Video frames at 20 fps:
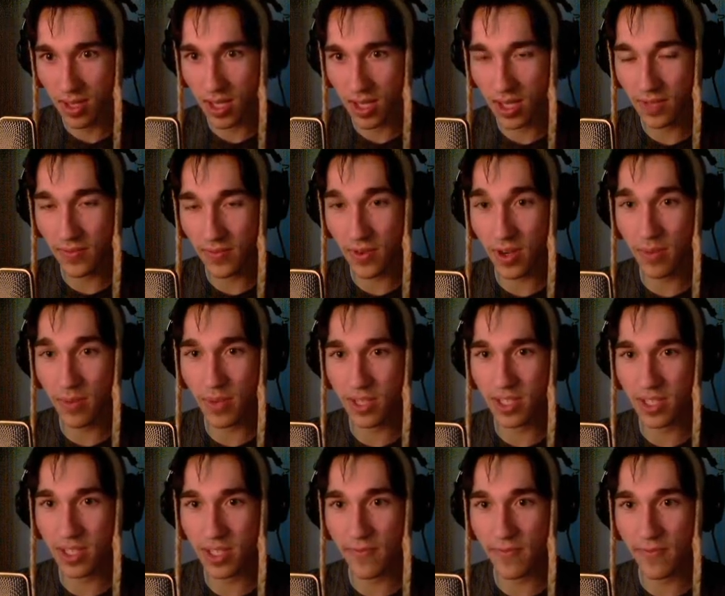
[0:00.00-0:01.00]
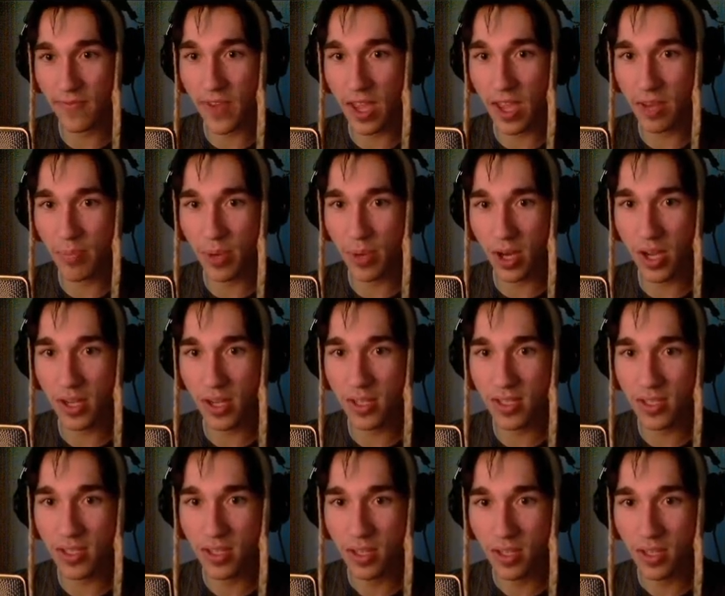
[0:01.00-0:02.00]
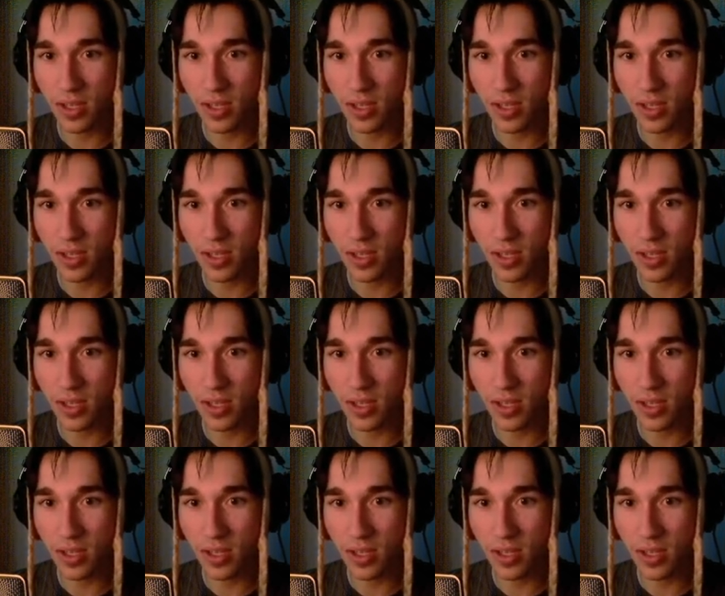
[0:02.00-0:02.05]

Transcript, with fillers: I'll very much like Fake Bucks!